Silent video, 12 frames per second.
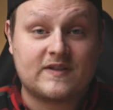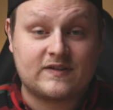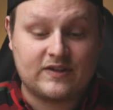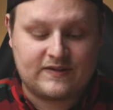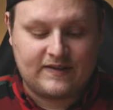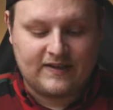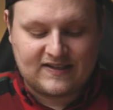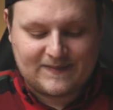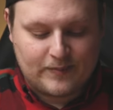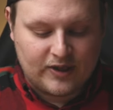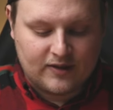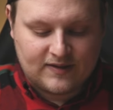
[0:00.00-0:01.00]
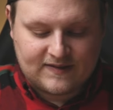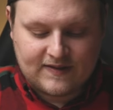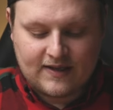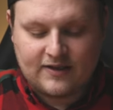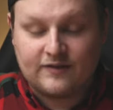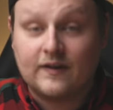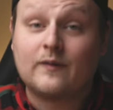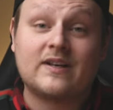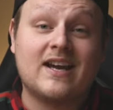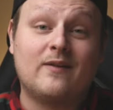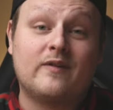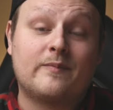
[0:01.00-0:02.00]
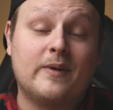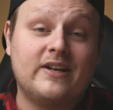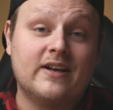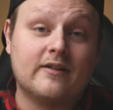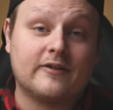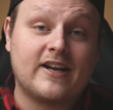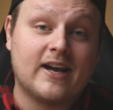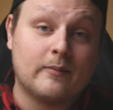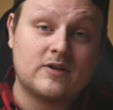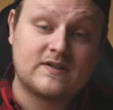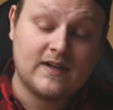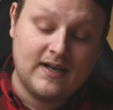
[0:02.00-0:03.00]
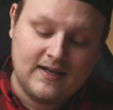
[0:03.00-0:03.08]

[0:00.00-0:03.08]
It's just an experience that you don't get with many other cameras.